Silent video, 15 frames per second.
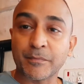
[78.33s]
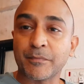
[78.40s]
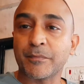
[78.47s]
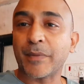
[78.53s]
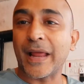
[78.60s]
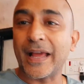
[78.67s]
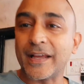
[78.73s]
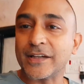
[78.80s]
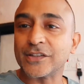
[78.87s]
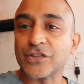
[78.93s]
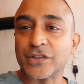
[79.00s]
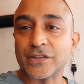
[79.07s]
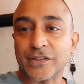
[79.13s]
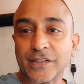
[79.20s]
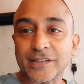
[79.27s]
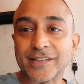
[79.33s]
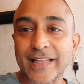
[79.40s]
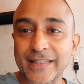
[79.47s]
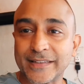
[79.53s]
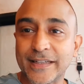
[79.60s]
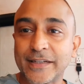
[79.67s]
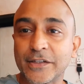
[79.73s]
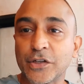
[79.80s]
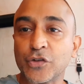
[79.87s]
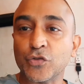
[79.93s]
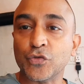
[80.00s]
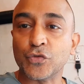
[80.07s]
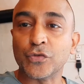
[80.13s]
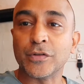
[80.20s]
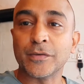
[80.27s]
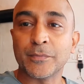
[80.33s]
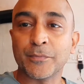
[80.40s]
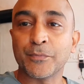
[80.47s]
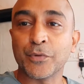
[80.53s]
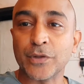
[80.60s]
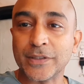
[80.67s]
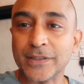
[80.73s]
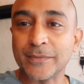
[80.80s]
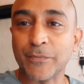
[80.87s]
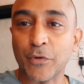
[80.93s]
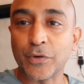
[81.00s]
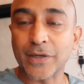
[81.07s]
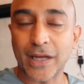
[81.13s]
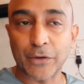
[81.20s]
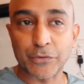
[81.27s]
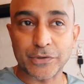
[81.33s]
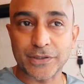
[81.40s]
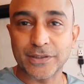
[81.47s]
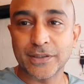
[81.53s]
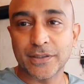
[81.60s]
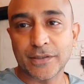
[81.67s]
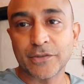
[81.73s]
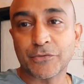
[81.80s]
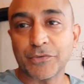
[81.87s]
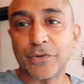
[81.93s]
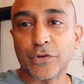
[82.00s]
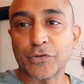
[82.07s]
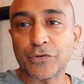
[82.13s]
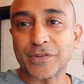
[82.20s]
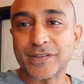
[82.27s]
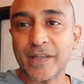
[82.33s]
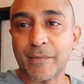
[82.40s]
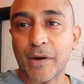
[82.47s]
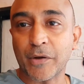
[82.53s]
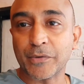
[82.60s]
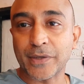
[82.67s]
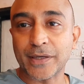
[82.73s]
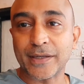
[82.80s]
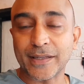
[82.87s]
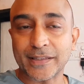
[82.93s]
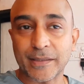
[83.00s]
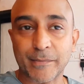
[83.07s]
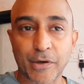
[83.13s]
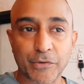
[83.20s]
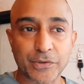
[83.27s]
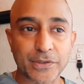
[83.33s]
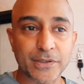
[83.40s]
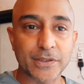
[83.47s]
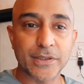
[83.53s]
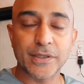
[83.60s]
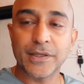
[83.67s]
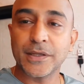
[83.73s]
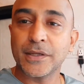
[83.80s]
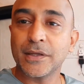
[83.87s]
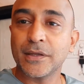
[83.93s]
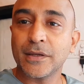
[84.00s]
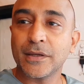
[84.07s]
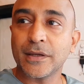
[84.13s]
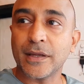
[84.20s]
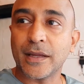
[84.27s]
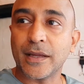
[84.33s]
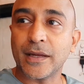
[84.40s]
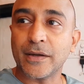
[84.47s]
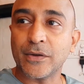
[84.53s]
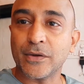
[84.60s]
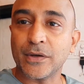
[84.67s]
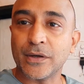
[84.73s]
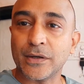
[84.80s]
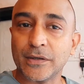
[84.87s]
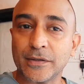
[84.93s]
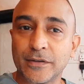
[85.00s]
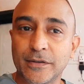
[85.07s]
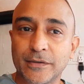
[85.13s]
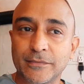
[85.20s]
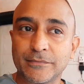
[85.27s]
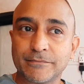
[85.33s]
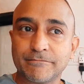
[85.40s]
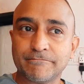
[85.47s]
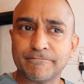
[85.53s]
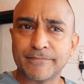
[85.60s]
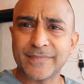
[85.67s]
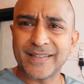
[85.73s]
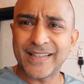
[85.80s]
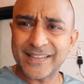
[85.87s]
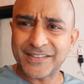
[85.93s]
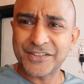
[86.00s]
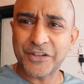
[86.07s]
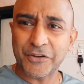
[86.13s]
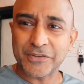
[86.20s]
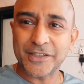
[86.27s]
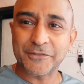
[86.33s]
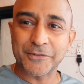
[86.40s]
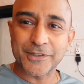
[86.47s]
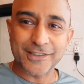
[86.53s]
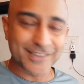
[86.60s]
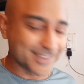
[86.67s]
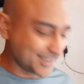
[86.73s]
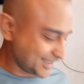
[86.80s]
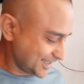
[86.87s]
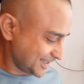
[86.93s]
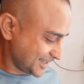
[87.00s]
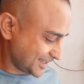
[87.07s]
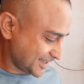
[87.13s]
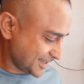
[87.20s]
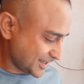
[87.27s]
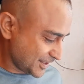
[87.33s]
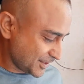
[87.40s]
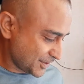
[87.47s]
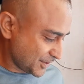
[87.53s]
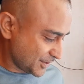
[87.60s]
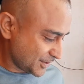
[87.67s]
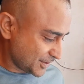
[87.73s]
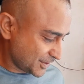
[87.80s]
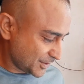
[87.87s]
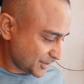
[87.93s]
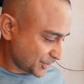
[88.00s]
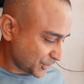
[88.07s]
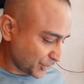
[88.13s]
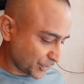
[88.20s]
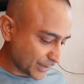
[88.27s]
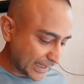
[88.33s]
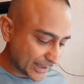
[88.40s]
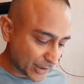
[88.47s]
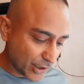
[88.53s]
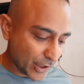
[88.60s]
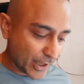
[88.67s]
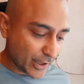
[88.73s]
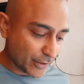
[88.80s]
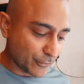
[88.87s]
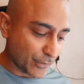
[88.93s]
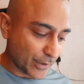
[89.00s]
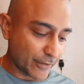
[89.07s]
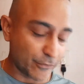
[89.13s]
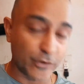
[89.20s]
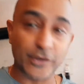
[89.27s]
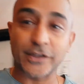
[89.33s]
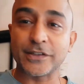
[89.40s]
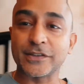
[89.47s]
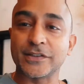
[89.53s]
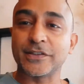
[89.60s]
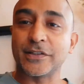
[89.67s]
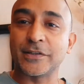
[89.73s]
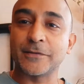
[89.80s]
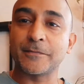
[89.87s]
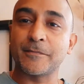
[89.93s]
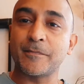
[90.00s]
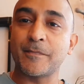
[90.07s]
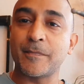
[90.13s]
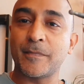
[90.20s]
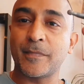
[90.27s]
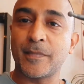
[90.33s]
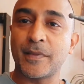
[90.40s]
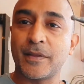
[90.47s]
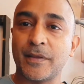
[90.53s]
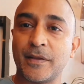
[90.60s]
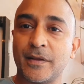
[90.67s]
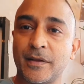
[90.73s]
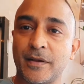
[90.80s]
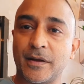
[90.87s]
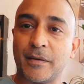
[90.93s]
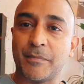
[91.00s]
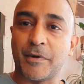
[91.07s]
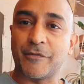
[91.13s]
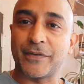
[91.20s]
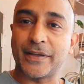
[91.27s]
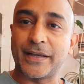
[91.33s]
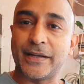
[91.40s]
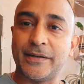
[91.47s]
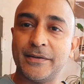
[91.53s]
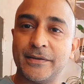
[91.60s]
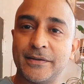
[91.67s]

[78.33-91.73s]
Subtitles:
pliers and things like that to pull the bolt out, twist them out and take them out. And let's see how that works. So right now what I've got is a buffing head.